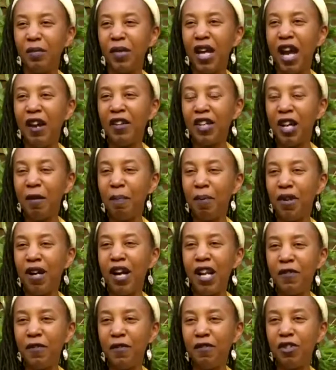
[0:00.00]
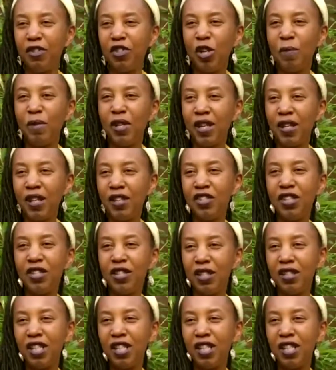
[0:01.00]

Had I applied for a job in NHS